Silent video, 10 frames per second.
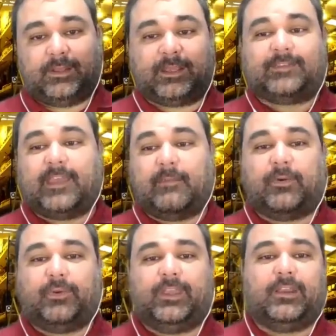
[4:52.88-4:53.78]

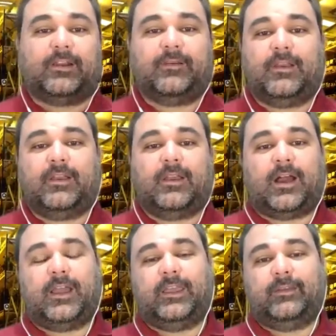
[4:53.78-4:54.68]
example here.
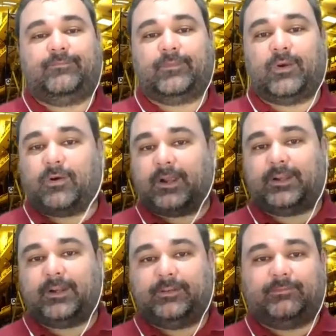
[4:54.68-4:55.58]
I
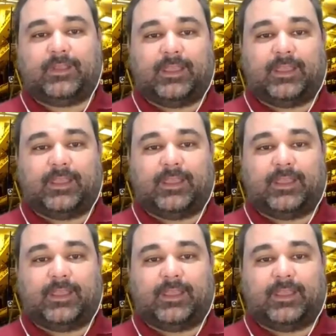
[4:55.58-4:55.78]
ordered